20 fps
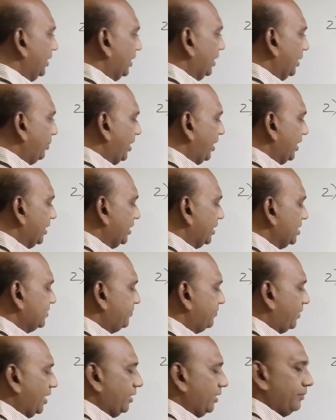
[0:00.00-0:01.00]
Remainder is
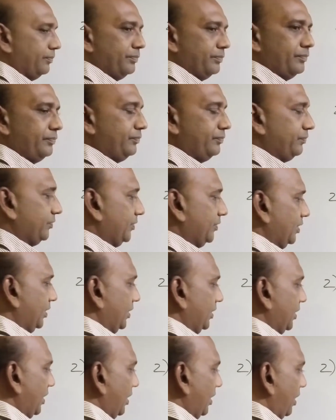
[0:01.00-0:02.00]
5.
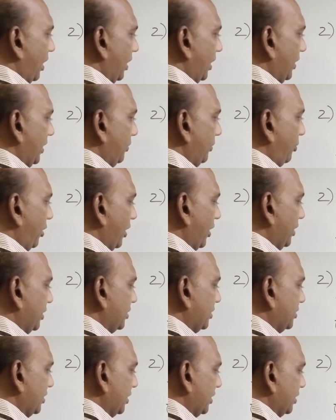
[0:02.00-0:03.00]
Already point
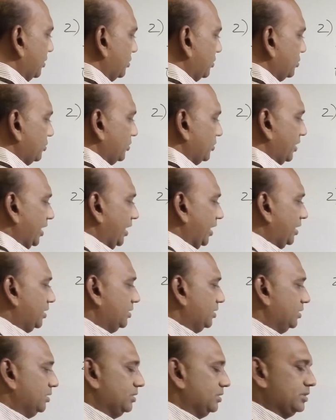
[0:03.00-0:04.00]
is there. So take
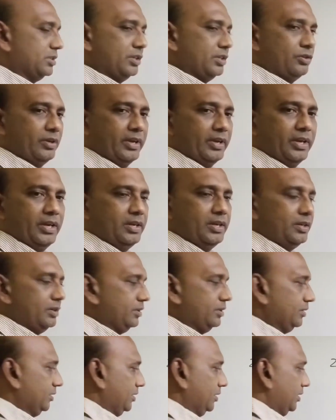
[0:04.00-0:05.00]
0 again.
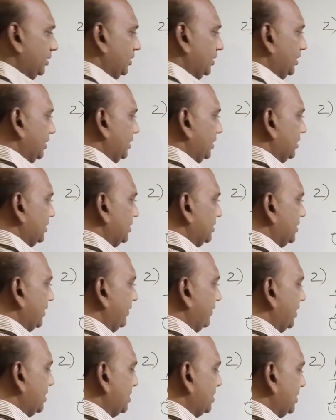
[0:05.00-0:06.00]

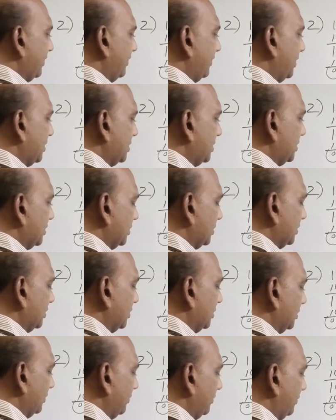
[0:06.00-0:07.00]
7 7s
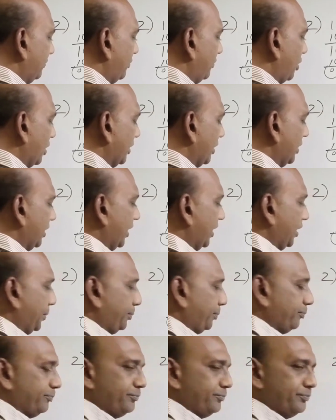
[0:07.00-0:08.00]
49.